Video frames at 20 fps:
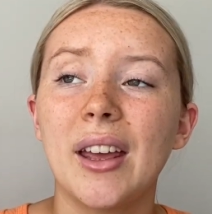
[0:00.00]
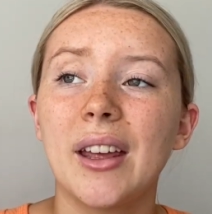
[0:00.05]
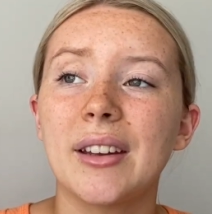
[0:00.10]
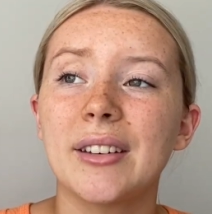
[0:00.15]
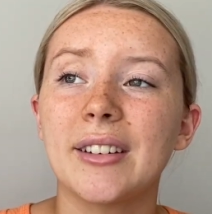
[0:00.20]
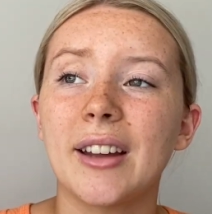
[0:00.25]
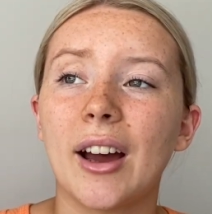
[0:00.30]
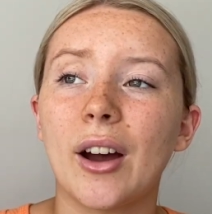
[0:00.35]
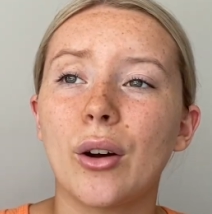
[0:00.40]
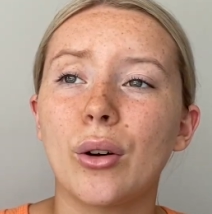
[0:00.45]

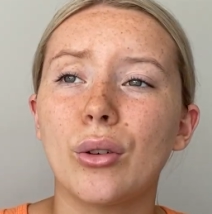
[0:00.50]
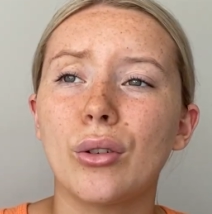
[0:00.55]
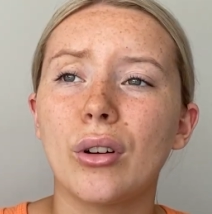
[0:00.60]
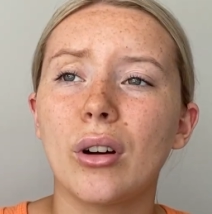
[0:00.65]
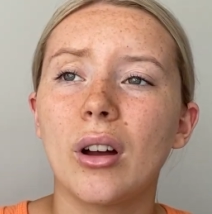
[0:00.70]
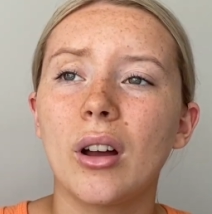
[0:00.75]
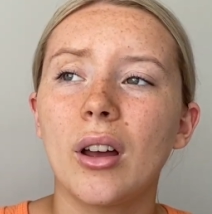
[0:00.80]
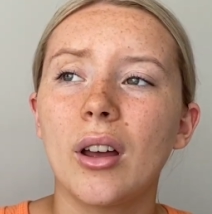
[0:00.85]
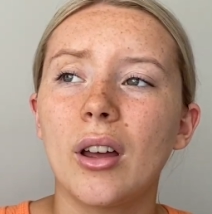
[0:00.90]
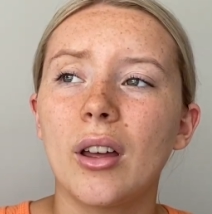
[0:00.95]
Now,
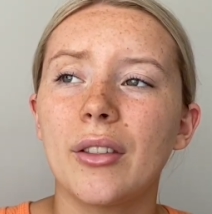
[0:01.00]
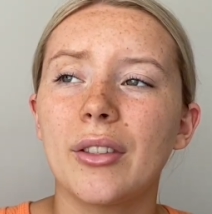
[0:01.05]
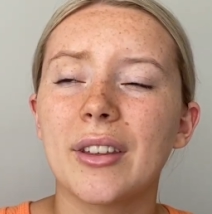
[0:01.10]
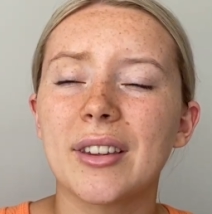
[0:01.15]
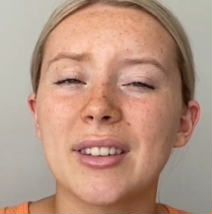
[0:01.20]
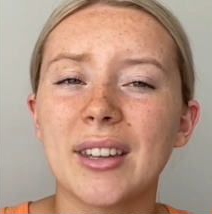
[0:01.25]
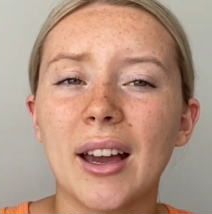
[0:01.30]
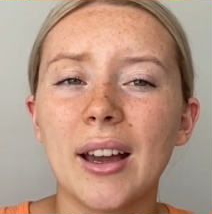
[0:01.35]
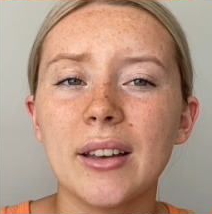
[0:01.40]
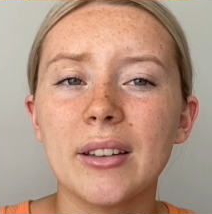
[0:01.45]
the
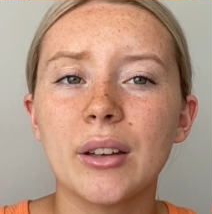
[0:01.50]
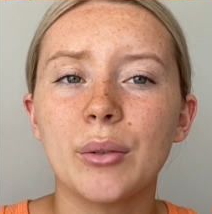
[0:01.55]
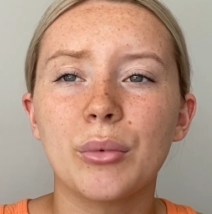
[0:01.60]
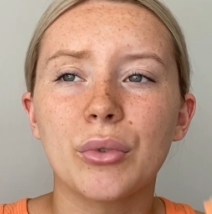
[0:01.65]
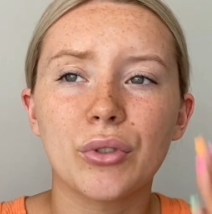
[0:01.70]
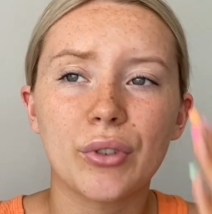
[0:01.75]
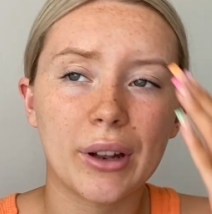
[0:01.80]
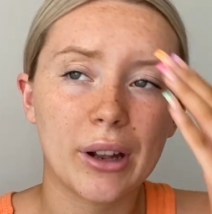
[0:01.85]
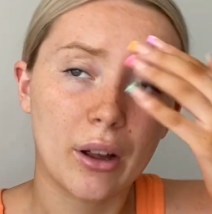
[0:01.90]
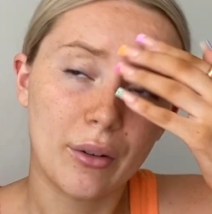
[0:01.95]
sizing was
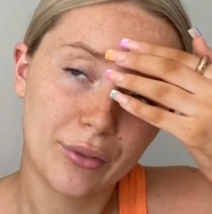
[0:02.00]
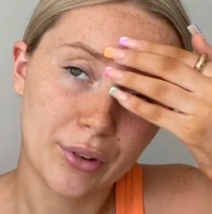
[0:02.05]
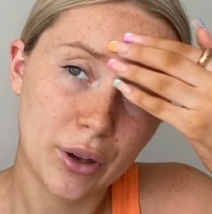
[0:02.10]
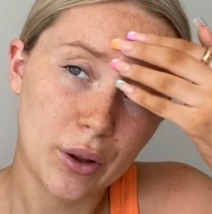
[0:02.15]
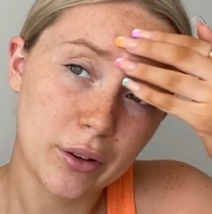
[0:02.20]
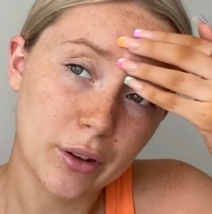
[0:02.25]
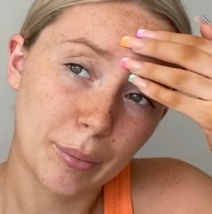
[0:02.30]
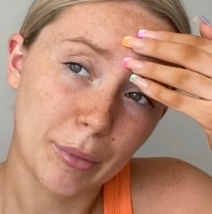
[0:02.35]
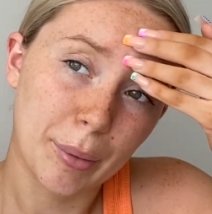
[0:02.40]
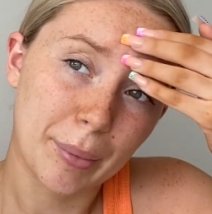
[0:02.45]
really
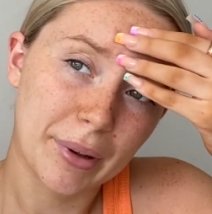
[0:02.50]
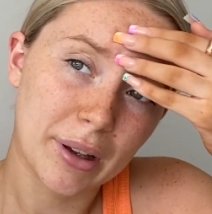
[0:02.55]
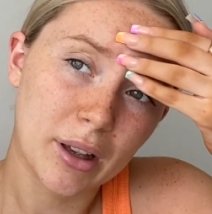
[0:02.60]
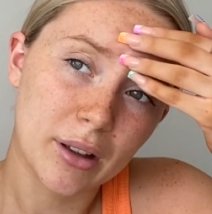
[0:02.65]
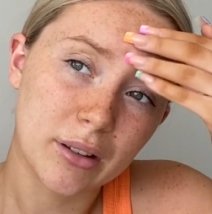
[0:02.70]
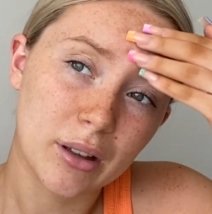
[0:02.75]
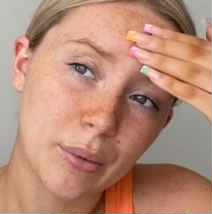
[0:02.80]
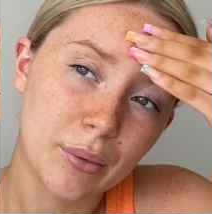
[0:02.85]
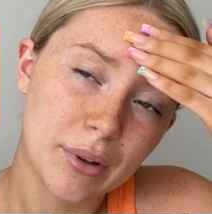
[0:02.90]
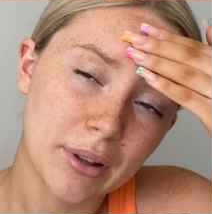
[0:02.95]
confusing me
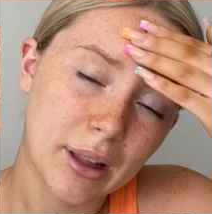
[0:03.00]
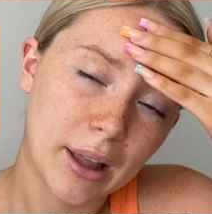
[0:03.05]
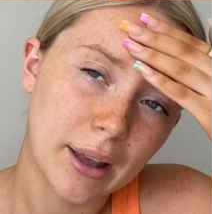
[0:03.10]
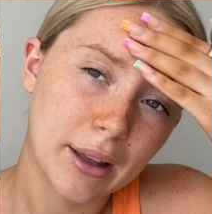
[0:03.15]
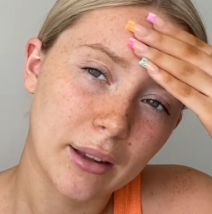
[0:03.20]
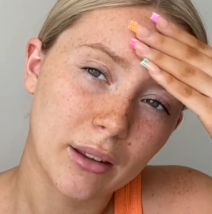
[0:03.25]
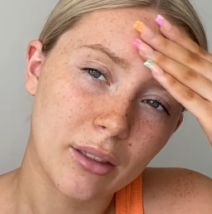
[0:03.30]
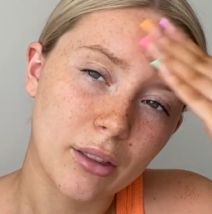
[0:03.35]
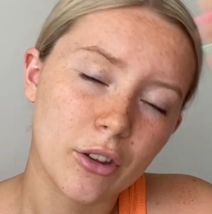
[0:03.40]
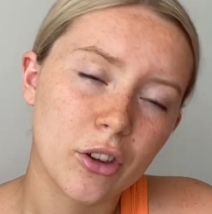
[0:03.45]
because it was
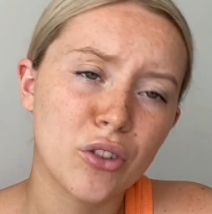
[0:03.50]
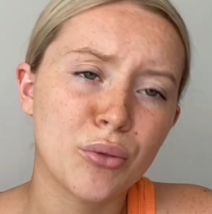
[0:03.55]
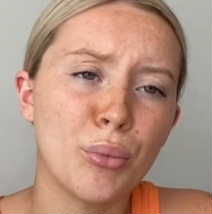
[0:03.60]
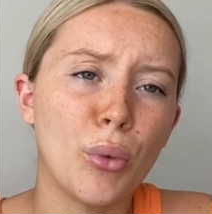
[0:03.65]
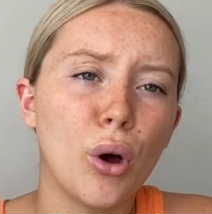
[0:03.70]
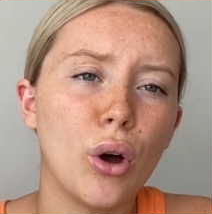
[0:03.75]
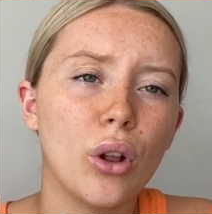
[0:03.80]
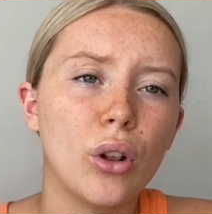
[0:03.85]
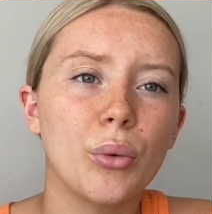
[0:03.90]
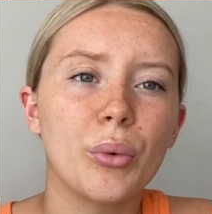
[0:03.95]
like the
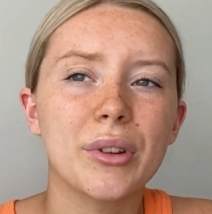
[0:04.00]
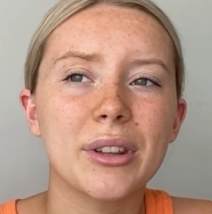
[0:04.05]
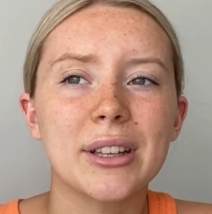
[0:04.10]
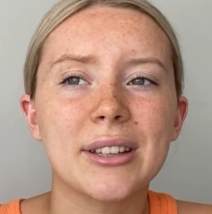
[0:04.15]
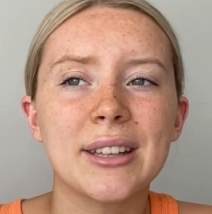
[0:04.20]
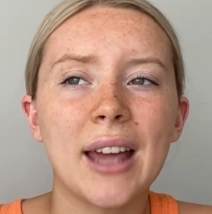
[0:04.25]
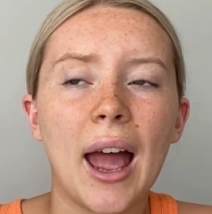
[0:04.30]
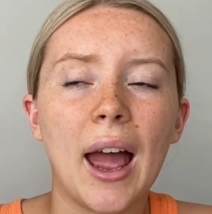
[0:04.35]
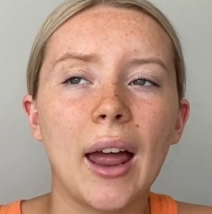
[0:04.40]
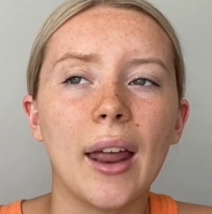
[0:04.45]
small was a
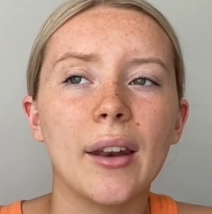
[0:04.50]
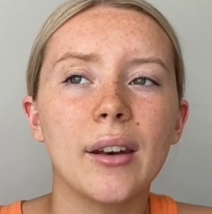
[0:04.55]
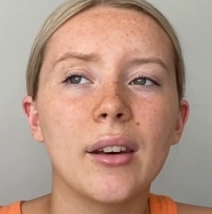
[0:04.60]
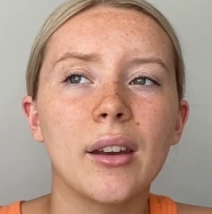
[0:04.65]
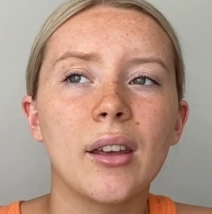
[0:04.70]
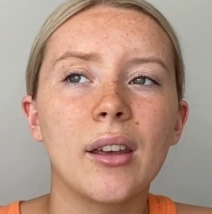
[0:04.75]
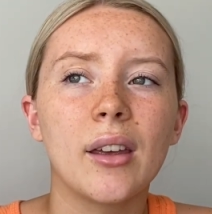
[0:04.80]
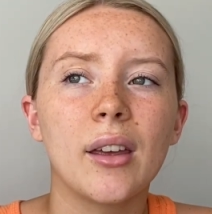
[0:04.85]
10